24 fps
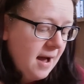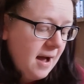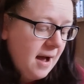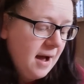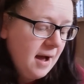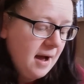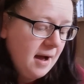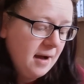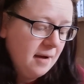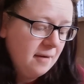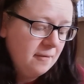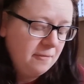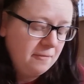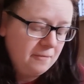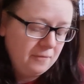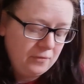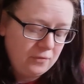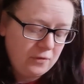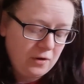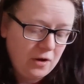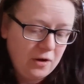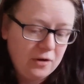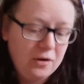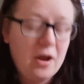have
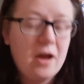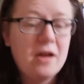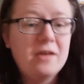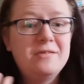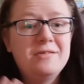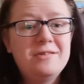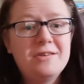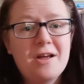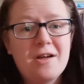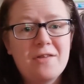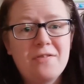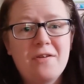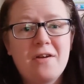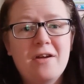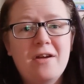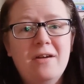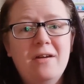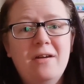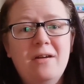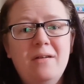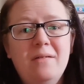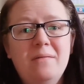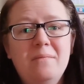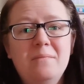done
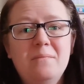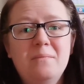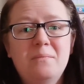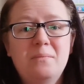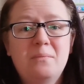another